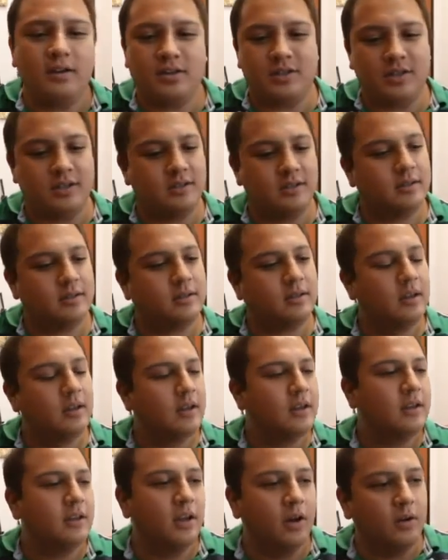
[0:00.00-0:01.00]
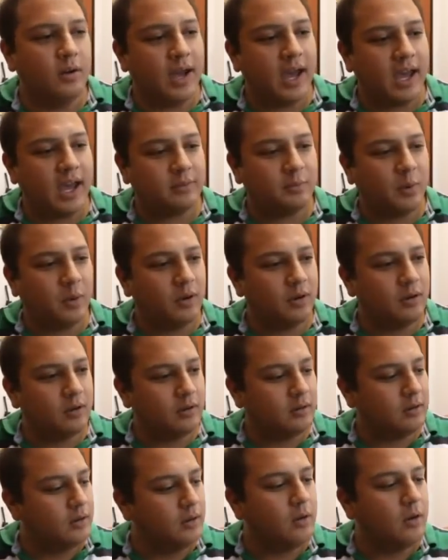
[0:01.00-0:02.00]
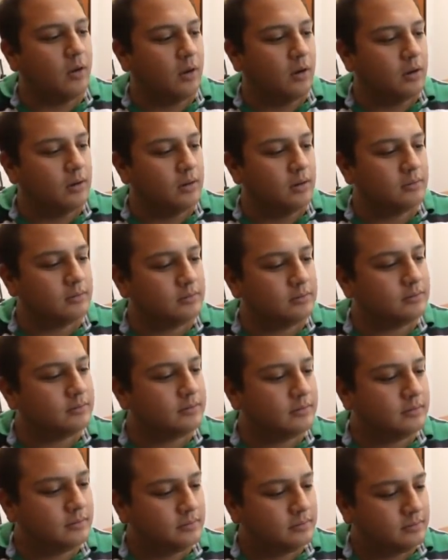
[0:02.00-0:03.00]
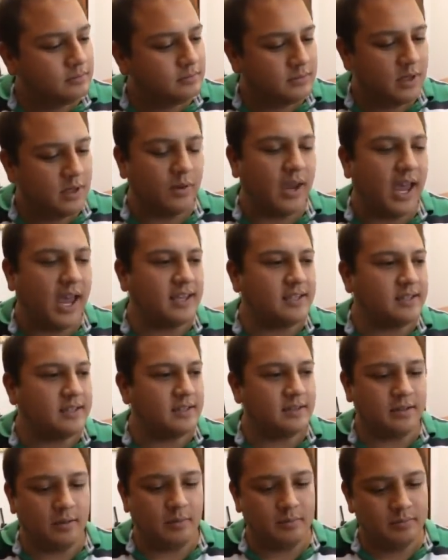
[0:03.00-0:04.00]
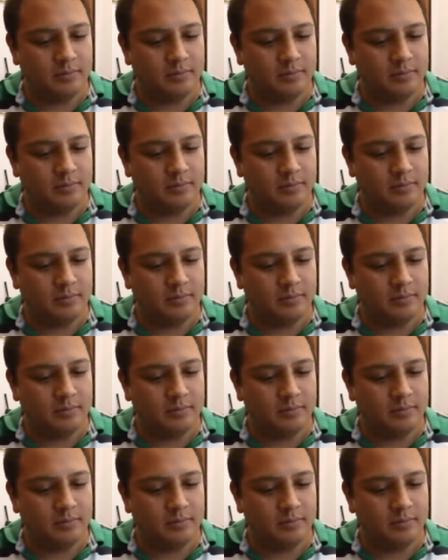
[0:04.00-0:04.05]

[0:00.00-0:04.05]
Just no gas port, no hole, no hmm. gas system.